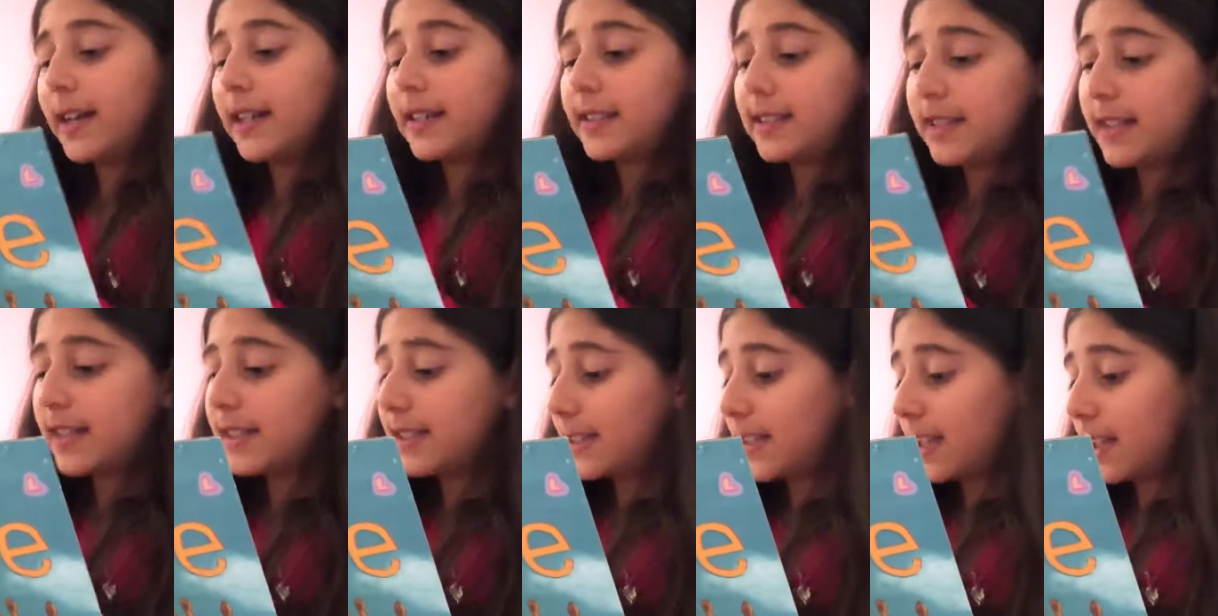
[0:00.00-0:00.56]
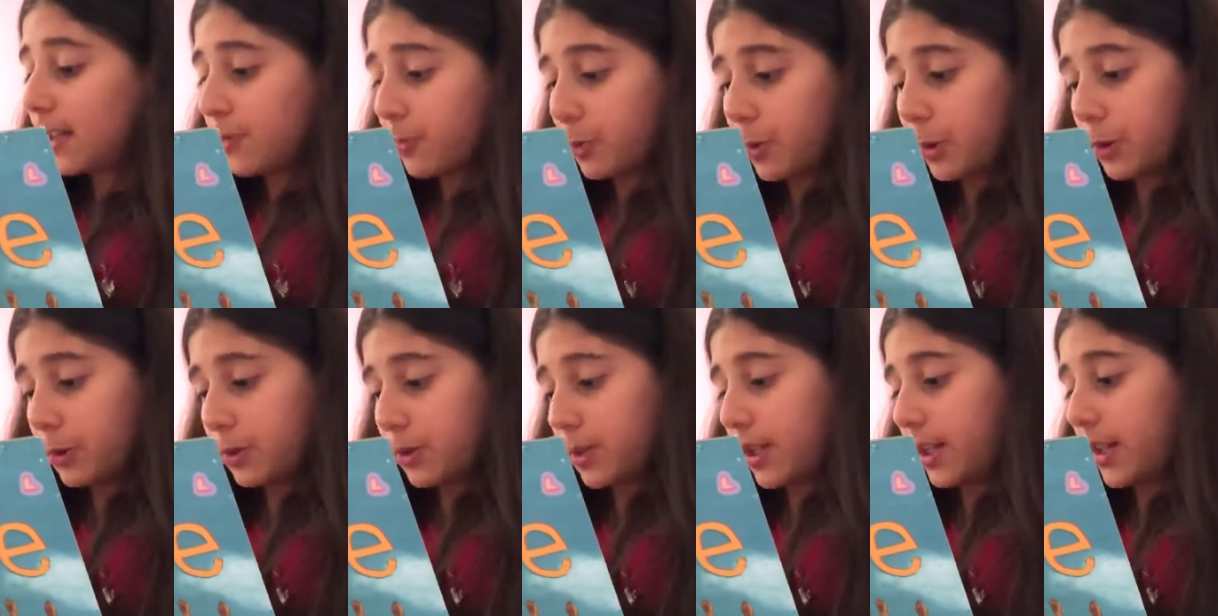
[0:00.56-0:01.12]
Dizzy and
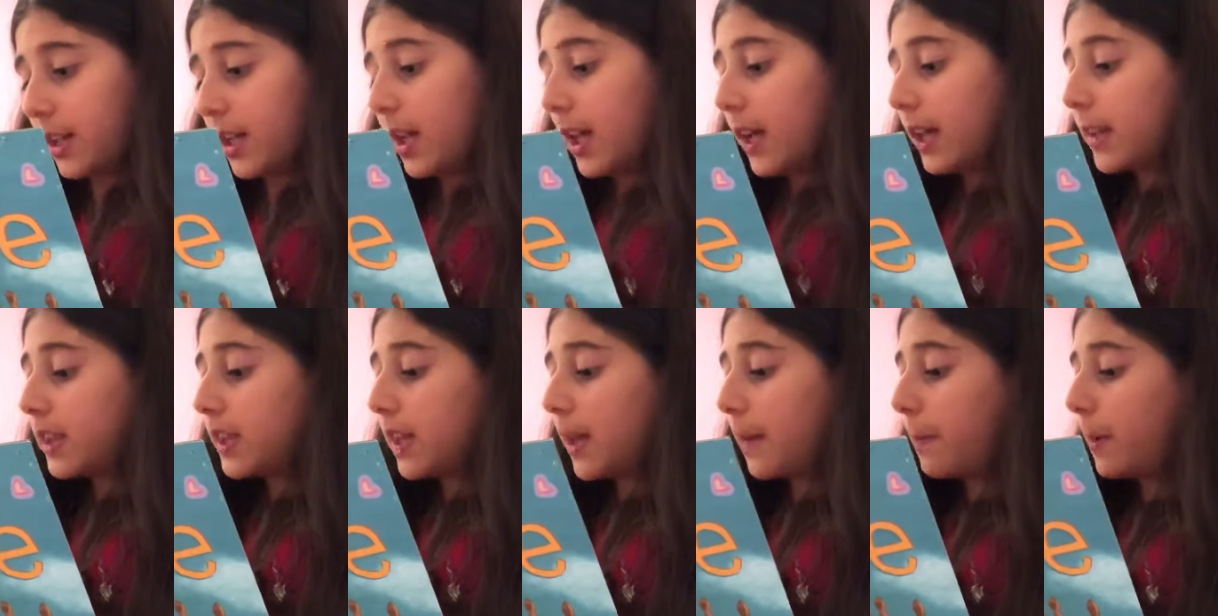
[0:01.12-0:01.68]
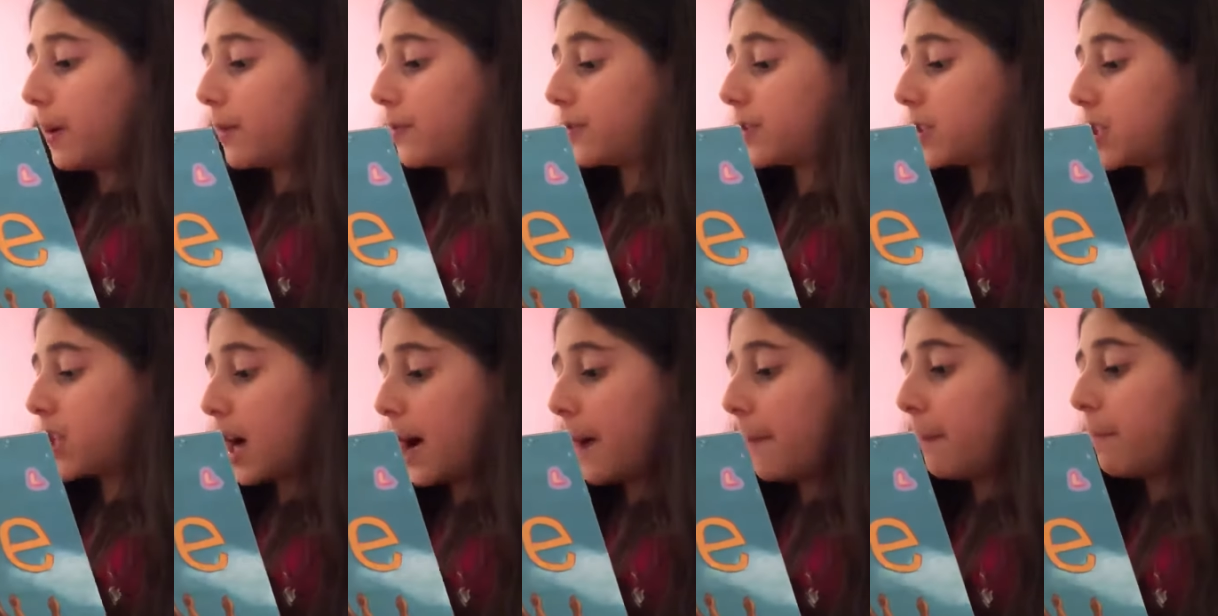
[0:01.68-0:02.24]
woozy, they both
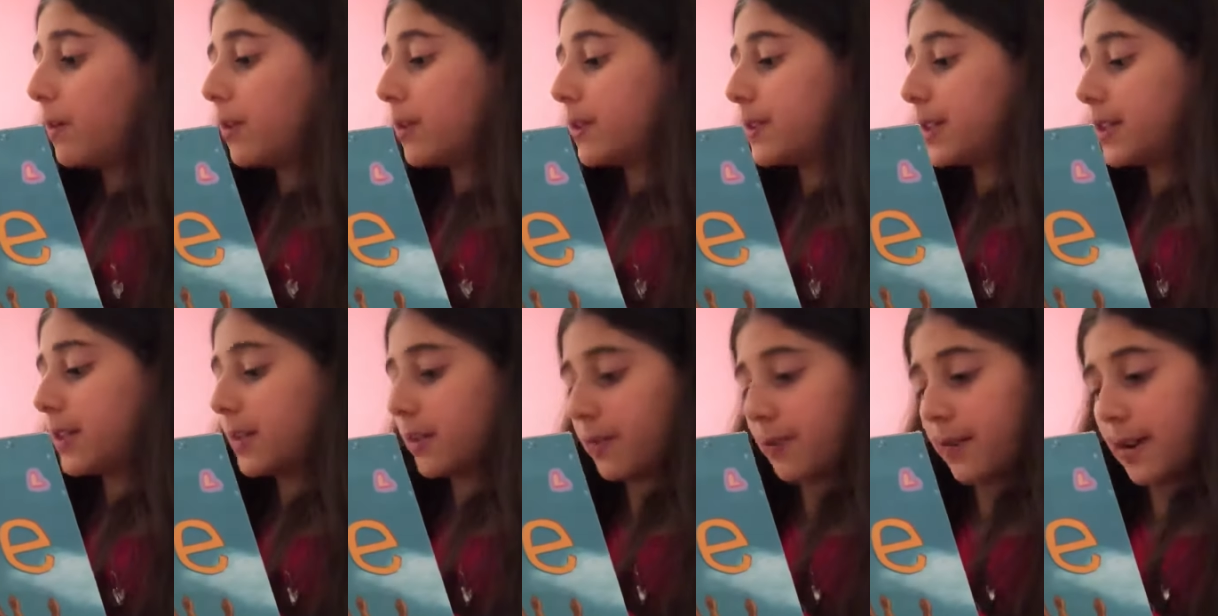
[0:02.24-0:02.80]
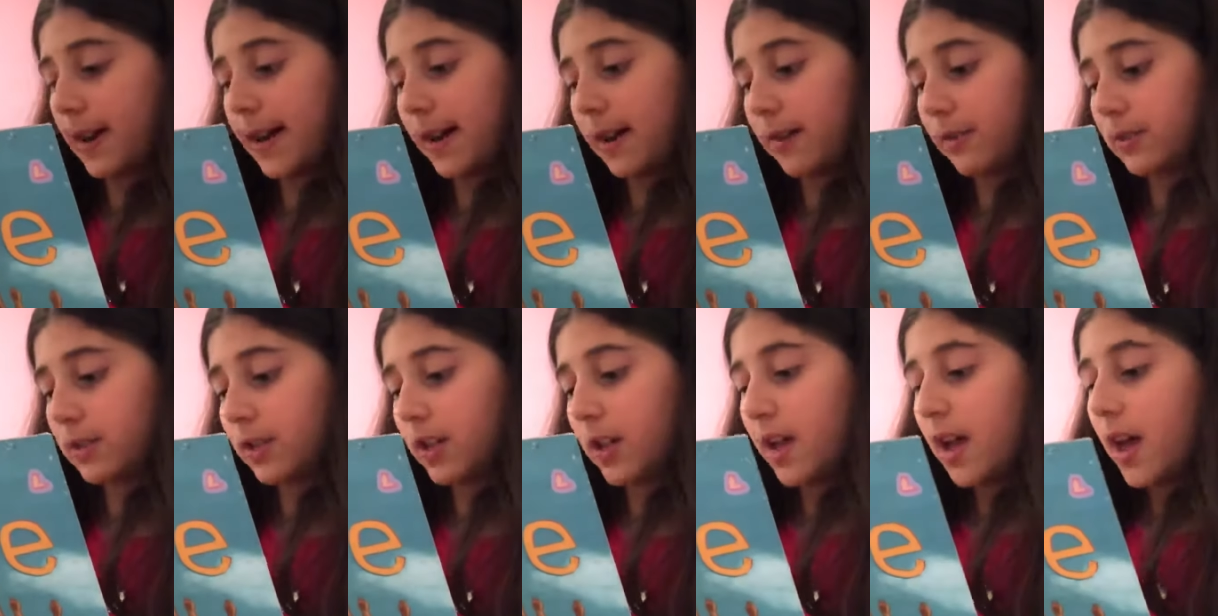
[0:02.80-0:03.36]
tumble to the
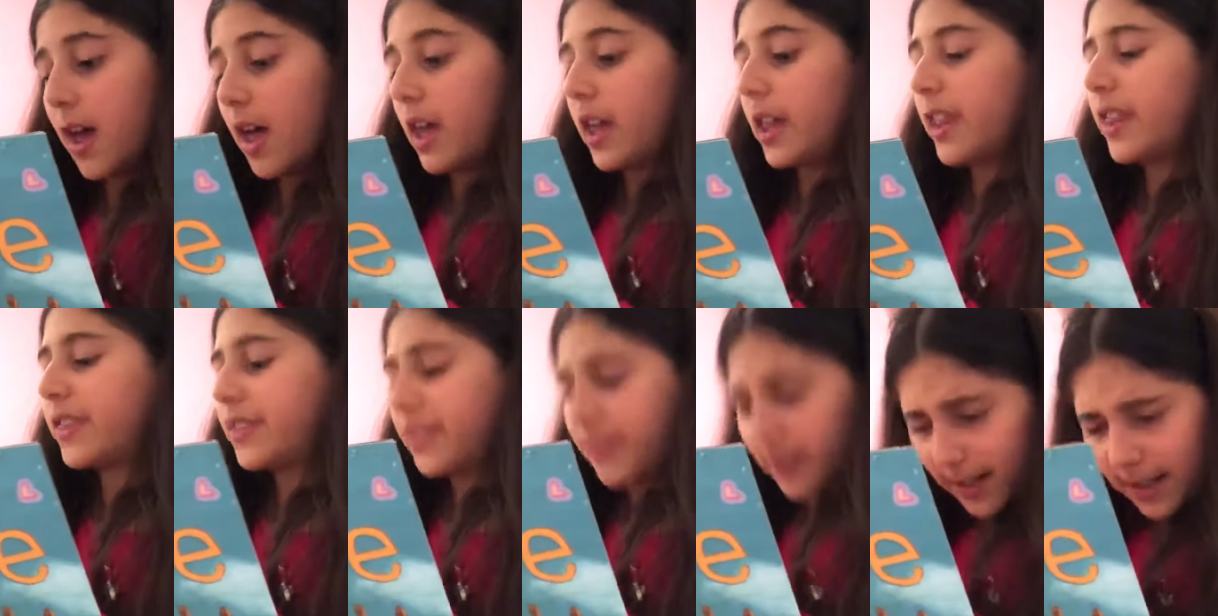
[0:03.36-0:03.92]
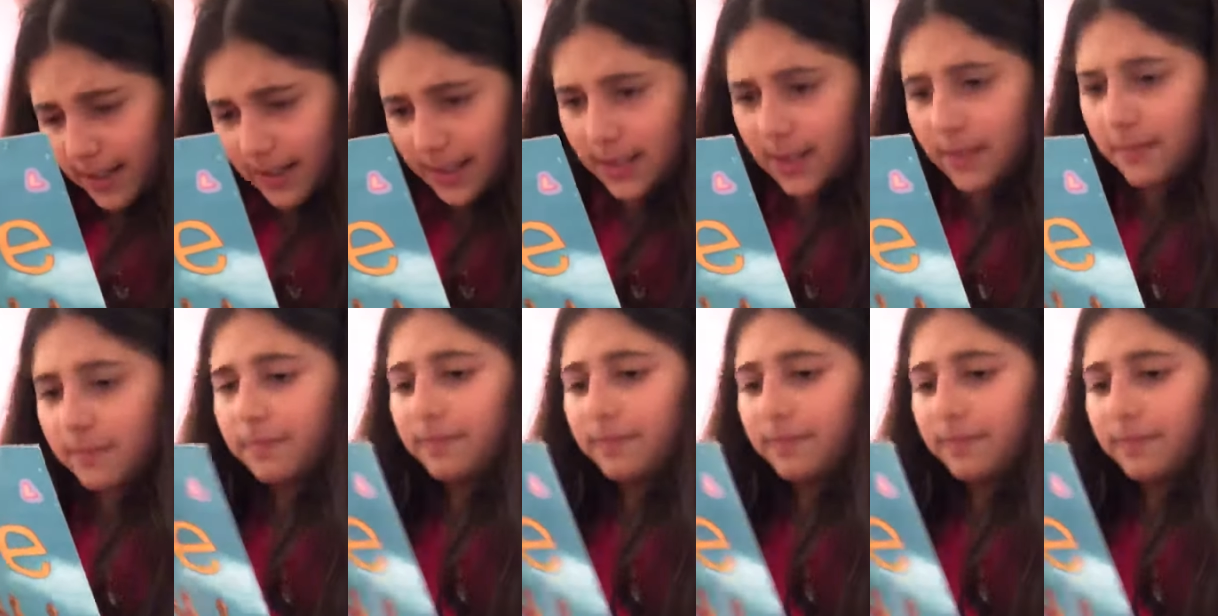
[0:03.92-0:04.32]
ground. Thud.